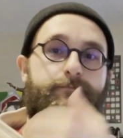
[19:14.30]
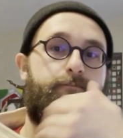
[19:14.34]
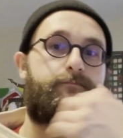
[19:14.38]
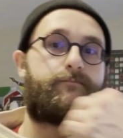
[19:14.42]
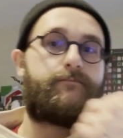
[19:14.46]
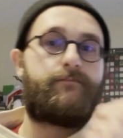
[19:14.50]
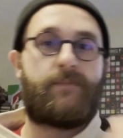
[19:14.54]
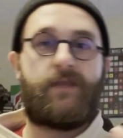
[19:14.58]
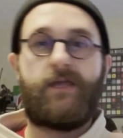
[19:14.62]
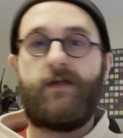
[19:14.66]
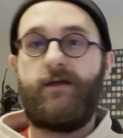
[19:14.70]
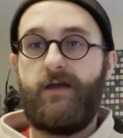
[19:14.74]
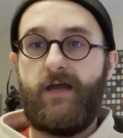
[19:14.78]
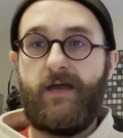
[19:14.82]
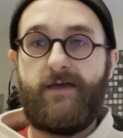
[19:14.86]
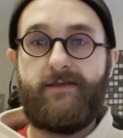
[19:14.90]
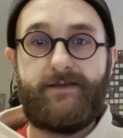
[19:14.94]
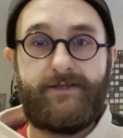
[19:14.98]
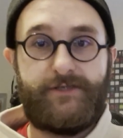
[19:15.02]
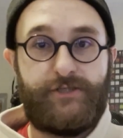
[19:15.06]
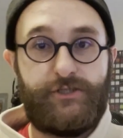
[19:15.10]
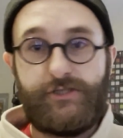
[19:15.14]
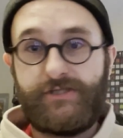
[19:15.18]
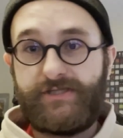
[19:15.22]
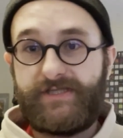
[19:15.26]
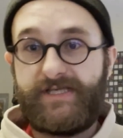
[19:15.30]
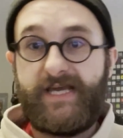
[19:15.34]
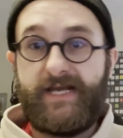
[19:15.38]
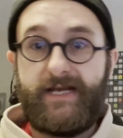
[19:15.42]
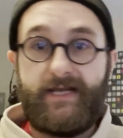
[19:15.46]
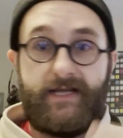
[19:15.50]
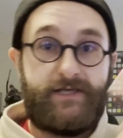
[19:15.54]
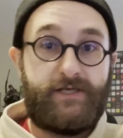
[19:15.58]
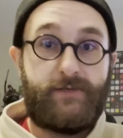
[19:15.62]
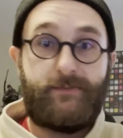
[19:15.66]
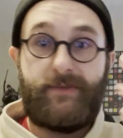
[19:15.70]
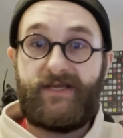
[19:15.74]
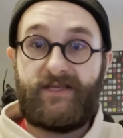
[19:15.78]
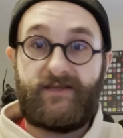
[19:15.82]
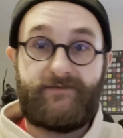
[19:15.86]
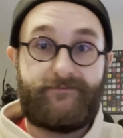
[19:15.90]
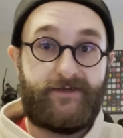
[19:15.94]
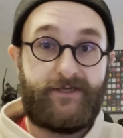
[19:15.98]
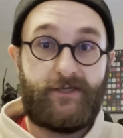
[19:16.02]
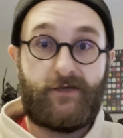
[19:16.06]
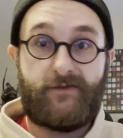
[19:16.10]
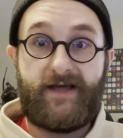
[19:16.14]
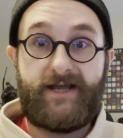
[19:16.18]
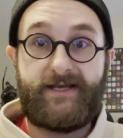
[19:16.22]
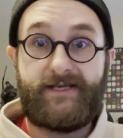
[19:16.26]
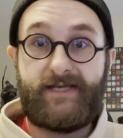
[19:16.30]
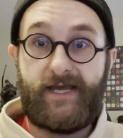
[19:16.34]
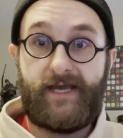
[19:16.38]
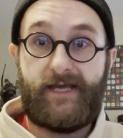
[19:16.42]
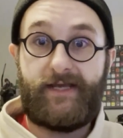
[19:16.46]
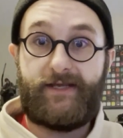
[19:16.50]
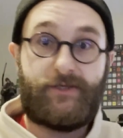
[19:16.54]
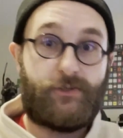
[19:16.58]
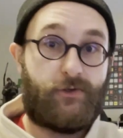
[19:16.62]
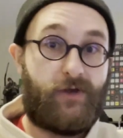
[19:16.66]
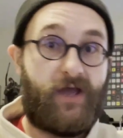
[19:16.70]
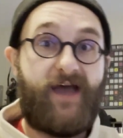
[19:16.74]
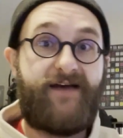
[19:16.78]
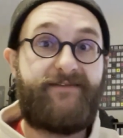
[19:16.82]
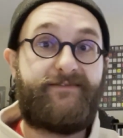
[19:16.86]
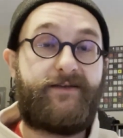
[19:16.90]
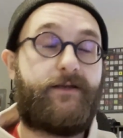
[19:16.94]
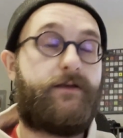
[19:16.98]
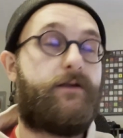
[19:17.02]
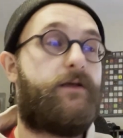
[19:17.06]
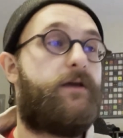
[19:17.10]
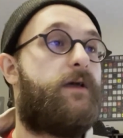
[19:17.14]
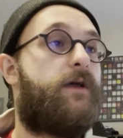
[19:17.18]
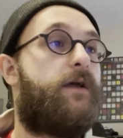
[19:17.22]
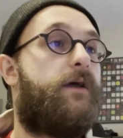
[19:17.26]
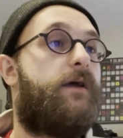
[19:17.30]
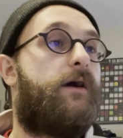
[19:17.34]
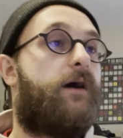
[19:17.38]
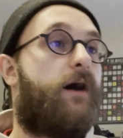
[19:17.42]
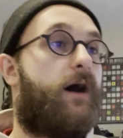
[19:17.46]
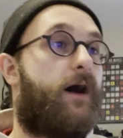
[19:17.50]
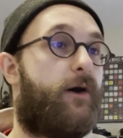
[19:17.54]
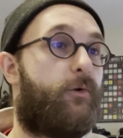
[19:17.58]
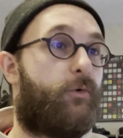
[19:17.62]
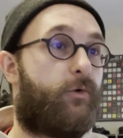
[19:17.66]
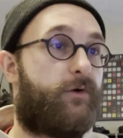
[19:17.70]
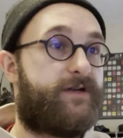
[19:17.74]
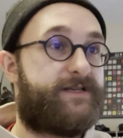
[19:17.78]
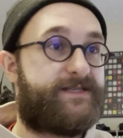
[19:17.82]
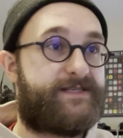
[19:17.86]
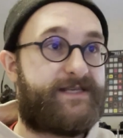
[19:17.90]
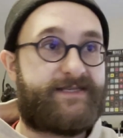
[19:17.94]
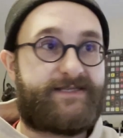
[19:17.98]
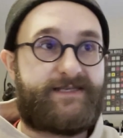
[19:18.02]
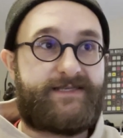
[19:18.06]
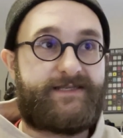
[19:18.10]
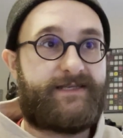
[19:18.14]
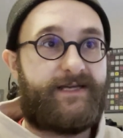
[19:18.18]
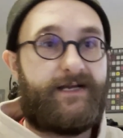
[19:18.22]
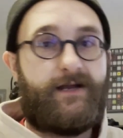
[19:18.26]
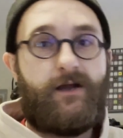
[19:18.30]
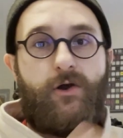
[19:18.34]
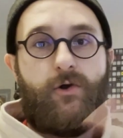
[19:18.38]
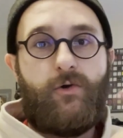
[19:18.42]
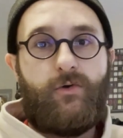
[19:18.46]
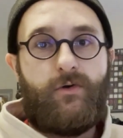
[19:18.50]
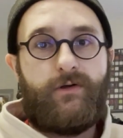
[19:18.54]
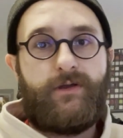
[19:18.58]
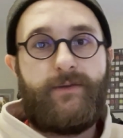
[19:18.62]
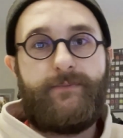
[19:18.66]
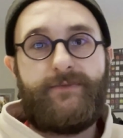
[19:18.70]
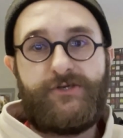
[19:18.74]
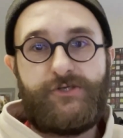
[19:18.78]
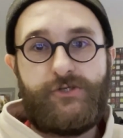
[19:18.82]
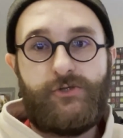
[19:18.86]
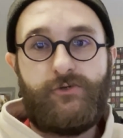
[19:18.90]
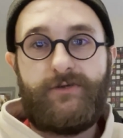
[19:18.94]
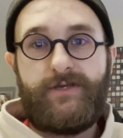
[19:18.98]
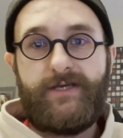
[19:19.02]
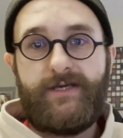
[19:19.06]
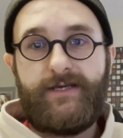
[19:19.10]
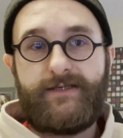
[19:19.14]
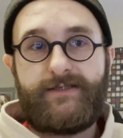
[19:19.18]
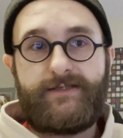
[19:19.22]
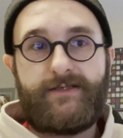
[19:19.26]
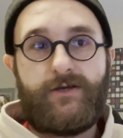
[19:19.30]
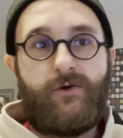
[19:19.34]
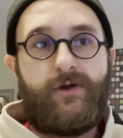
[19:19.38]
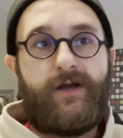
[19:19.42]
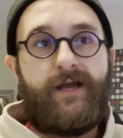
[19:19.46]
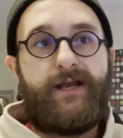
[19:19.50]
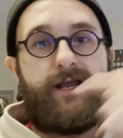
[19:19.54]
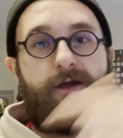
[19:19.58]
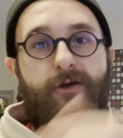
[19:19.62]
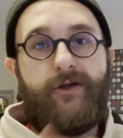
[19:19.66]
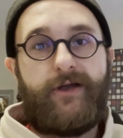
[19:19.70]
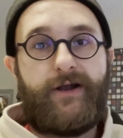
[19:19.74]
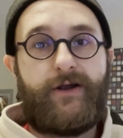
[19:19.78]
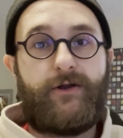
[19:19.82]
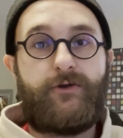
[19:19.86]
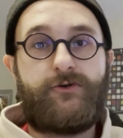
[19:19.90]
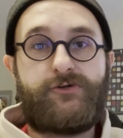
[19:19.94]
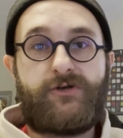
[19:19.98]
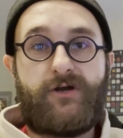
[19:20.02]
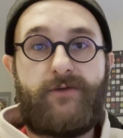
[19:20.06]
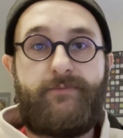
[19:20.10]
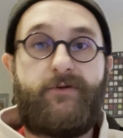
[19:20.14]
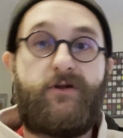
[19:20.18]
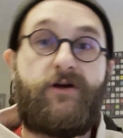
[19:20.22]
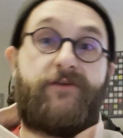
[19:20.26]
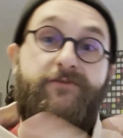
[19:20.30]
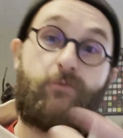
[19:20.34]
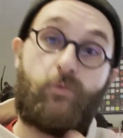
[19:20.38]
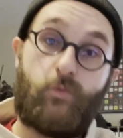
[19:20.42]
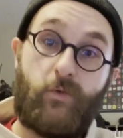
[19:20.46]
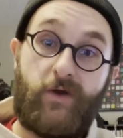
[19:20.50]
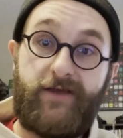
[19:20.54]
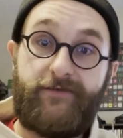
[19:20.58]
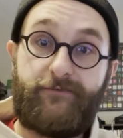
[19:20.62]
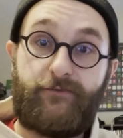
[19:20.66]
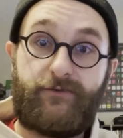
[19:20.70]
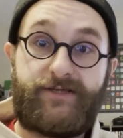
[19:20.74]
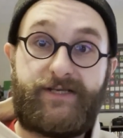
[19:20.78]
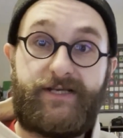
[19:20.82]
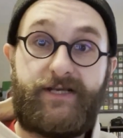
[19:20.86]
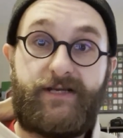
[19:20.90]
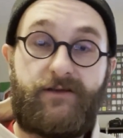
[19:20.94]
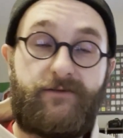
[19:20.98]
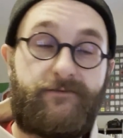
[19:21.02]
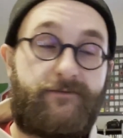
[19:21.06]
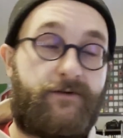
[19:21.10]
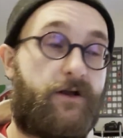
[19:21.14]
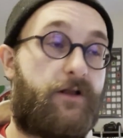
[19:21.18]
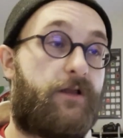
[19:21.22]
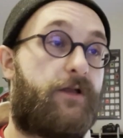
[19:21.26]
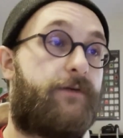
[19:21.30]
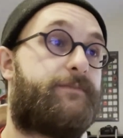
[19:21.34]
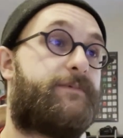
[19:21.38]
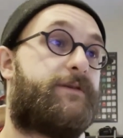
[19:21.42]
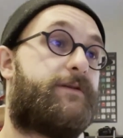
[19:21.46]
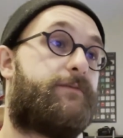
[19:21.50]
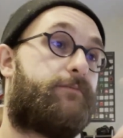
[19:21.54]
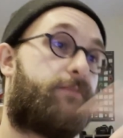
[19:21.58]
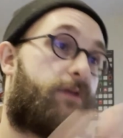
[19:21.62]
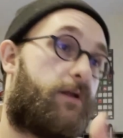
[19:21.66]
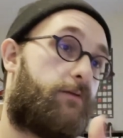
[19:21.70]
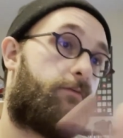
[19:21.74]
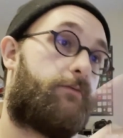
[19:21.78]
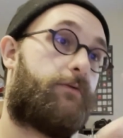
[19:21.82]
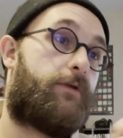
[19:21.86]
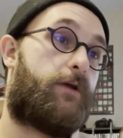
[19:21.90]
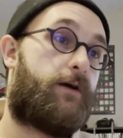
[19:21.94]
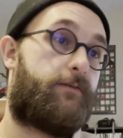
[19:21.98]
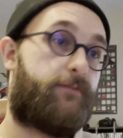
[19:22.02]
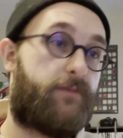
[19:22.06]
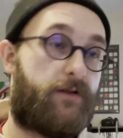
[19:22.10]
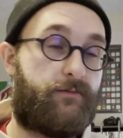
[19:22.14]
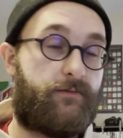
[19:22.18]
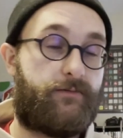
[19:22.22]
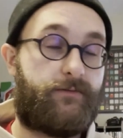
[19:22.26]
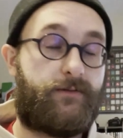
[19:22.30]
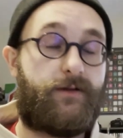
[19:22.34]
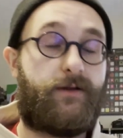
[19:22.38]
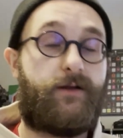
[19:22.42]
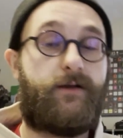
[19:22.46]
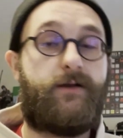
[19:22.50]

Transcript: and then you just get it and you make the video that day and you have it. Whereas this is like, oh, well, let me shoot this. Okay, now I got to go drop it off and wait for it to get developed and blah, blah, blah, and blah, blah, blah.